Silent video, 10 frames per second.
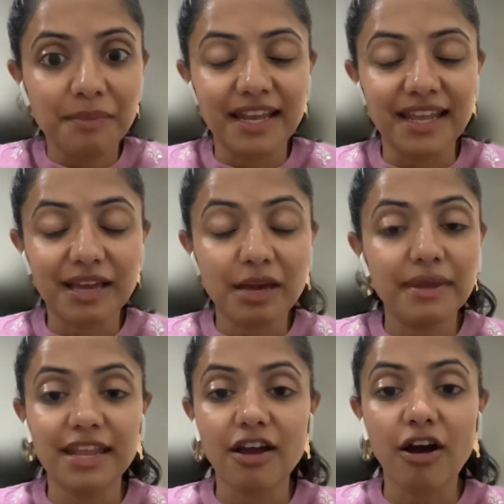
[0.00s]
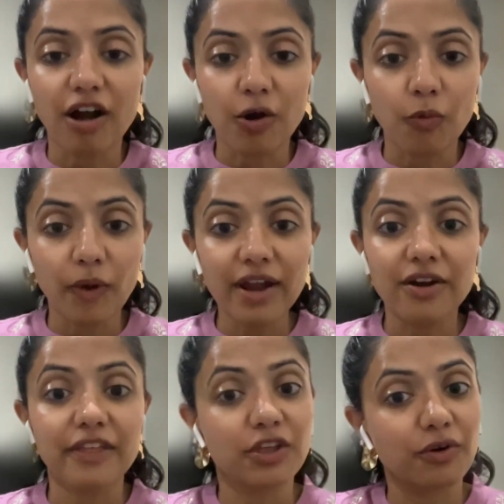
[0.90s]
the committee, committee are
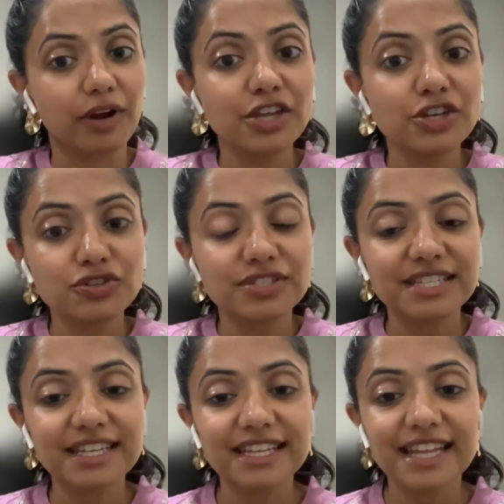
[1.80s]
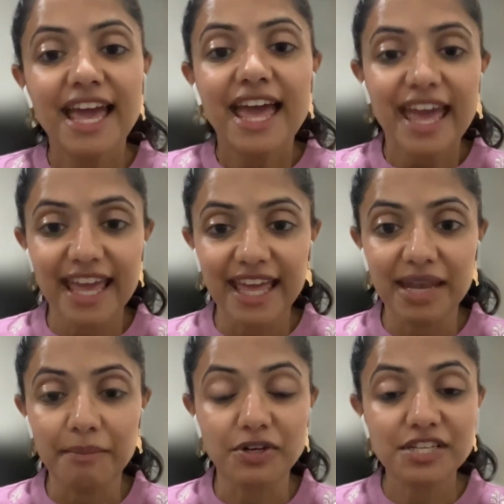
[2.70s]
aware that you're interested
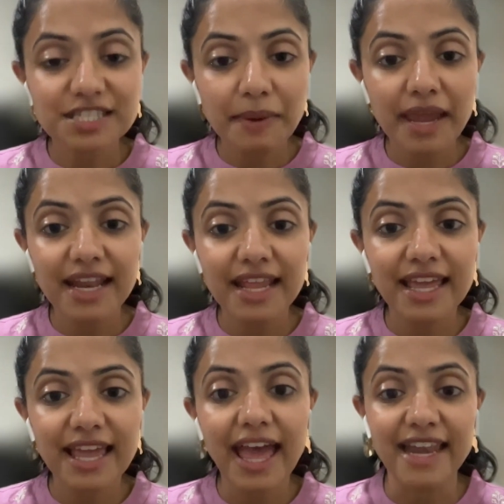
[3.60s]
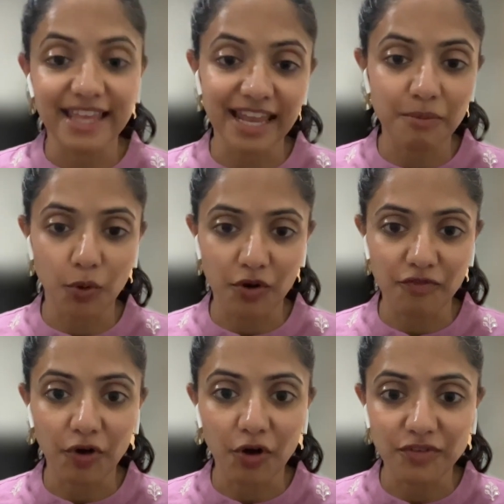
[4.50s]
in participating and getting more
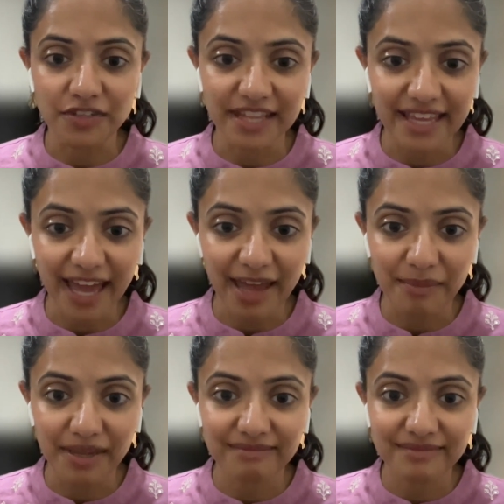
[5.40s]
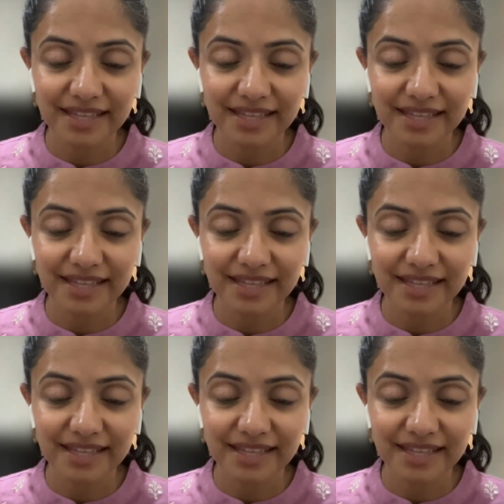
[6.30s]
involved in the academy.